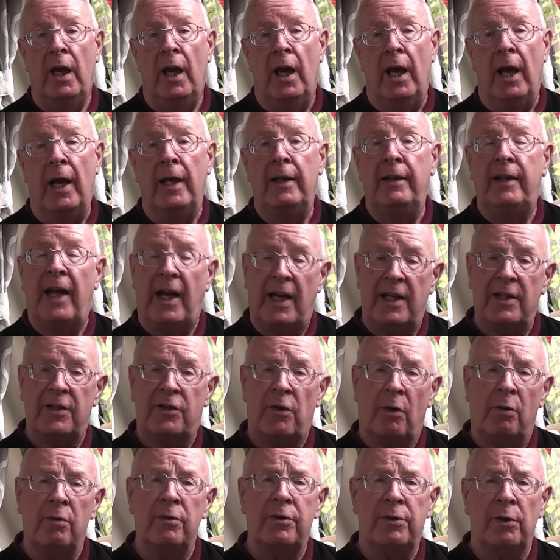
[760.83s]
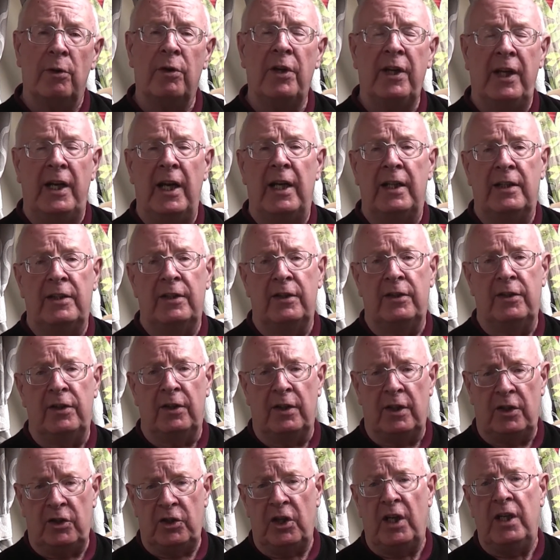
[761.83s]
and that's also connected to
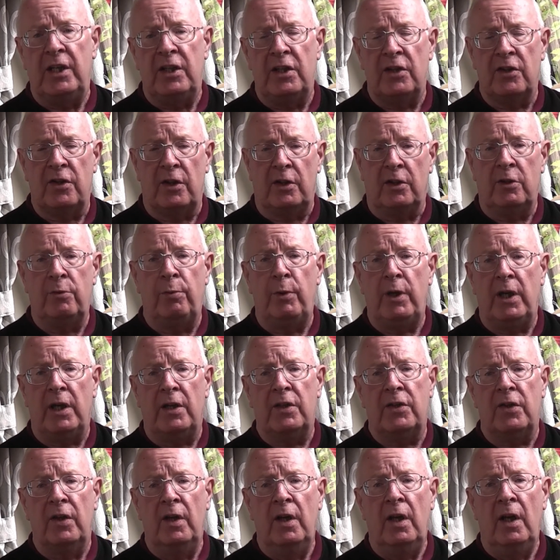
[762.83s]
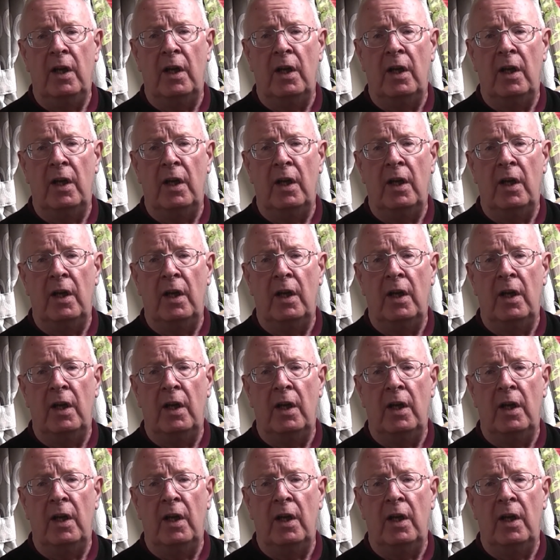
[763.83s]
the changes and tweaks